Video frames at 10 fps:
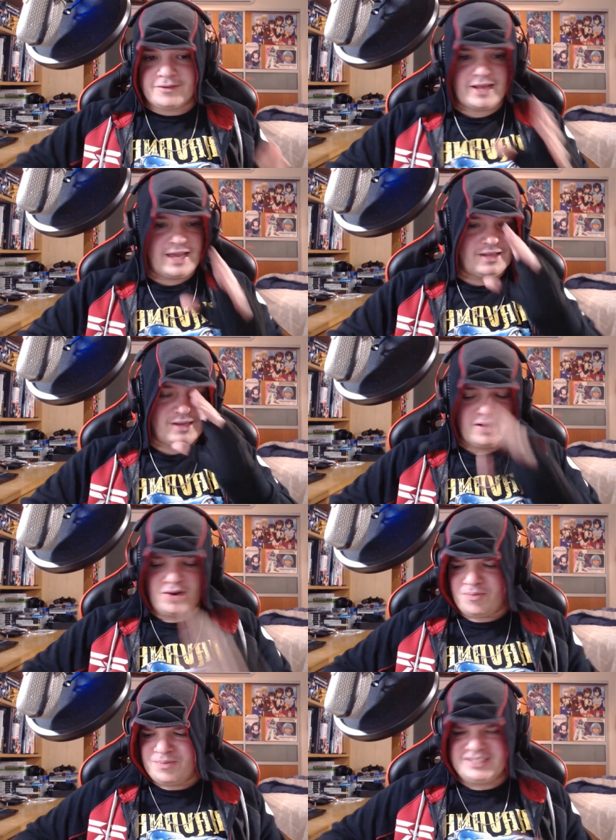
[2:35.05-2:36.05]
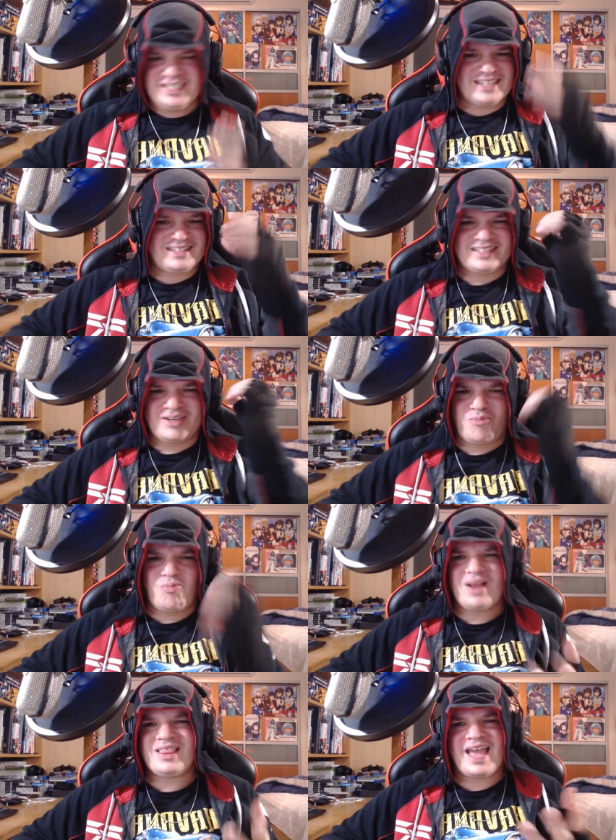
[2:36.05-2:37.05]
It's like, oh, just
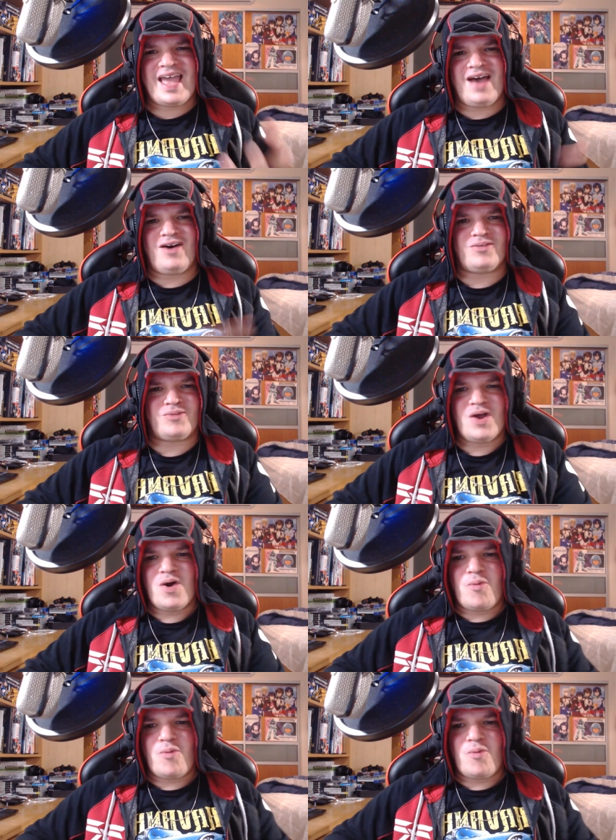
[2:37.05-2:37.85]
what the hell?